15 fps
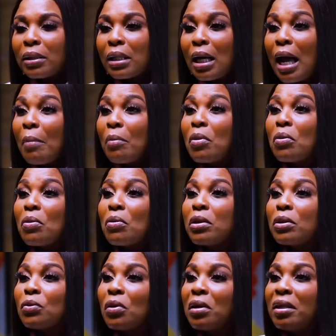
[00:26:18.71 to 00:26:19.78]
I said, I'm not
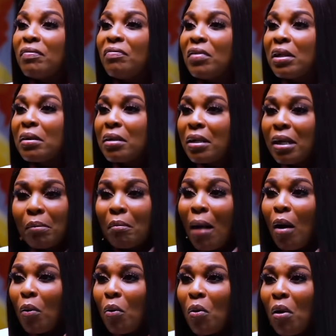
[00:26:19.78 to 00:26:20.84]
going to live in
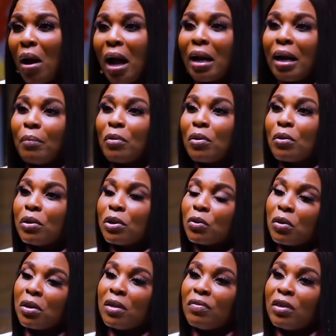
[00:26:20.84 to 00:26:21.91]
Opako, and I'm not
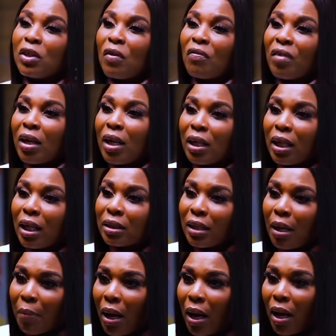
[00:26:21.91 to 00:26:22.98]
going to live in your father in
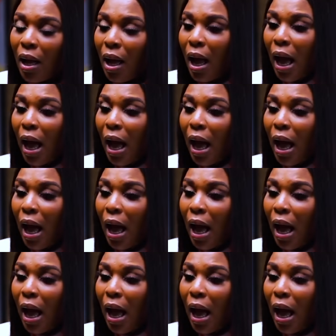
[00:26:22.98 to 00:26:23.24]
Asaba.